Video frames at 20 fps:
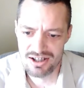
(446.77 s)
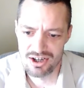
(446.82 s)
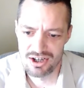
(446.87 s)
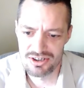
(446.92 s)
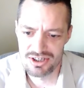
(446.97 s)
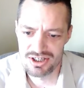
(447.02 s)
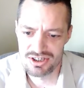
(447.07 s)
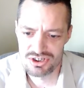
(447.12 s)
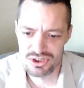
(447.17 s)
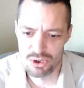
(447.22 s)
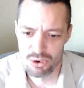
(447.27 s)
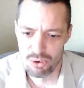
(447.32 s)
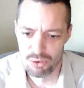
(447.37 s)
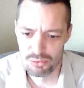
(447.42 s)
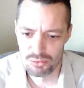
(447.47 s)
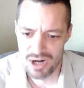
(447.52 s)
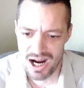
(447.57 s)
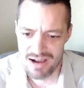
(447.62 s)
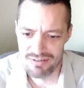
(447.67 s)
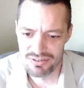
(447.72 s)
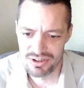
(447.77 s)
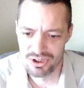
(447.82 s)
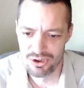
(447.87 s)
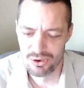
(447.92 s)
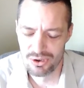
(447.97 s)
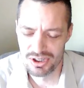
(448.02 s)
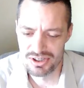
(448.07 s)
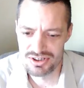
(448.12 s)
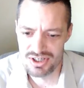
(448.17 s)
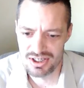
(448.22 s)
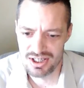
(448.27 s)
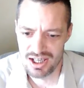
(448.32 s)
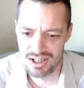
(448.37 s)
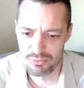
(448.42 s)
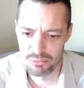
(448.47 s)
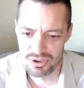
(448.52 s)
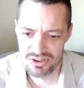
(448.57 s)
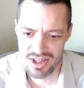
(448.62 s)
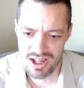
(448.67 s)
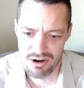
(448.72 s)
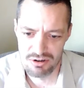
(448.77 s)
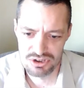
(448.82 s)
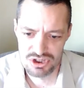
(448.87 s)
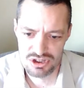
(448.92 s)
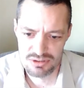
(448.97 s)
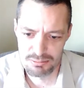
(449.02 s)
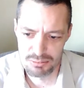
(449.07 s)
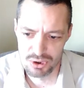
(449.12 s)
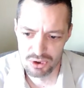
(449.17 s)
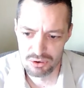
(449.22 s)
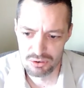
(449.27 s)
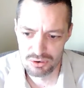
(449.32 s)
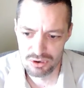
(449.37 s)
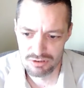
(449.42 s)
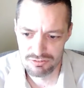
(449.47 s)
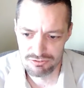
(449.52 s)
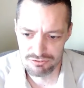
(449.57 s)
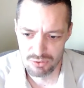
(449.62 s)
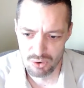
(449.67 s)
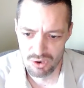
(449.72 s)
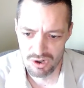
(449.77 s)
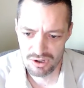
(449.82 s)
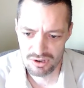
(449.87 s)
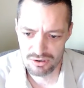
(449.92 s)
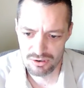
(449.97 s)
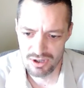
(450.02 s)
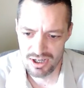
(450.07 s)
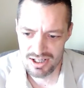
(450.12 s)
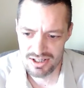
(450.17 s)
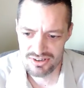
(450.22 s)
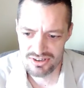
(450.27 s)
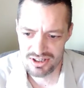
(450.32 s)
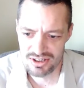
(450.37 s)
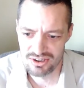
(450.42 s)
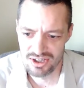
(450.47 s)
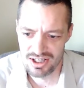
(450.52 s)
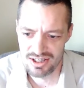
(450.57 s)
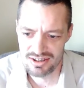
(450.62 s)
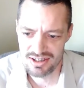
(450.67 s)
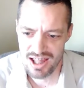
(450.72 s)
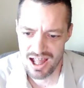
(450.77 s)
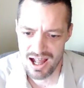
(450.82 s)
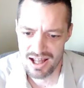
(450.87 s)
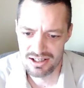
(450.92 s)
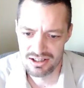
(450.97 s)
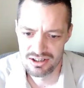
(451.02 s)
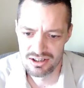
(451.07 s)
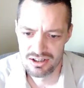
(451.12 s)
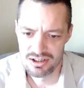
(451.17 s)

on these cold raviolis again without spoon or fork or anything like that.